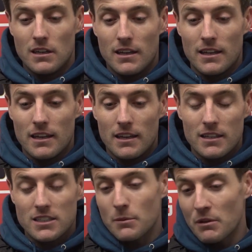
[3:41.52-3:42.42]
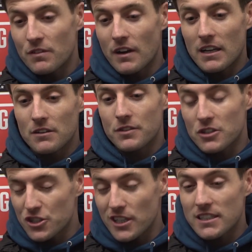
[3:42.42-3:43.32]
in a semi-final for a
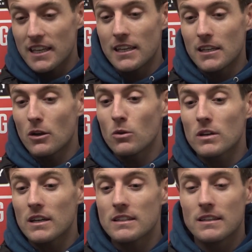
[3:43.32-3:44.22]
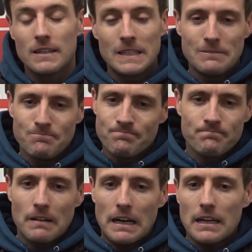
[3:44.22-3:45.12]
16-year-old kid,
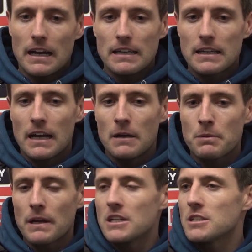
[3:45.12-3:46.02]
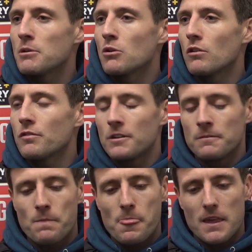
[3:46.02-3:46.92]
I can't praise him enough.
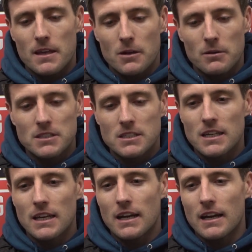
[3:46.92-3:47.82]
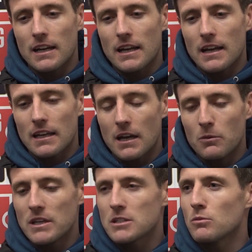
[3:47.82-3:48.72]
And you know, as I say, I
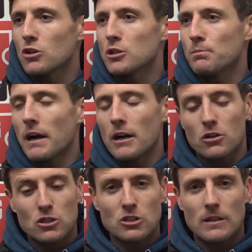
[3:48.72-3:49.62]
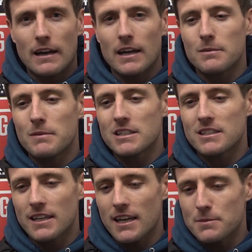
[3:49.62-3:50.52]
can't wait to watch it back, because I can
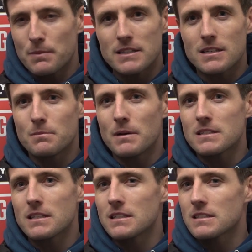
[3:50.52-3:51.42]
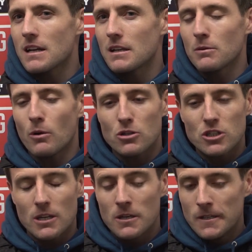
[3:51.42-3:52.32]
imagine it gets better and better each time you
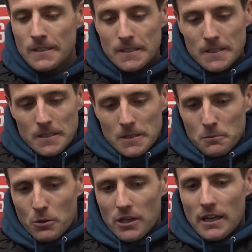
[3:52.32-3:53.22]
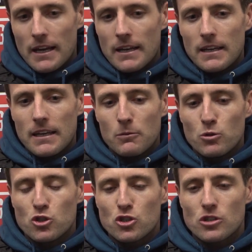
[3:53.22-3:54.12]
watch it. But again, it
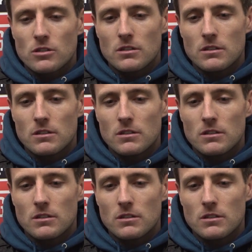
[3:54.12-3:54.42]
was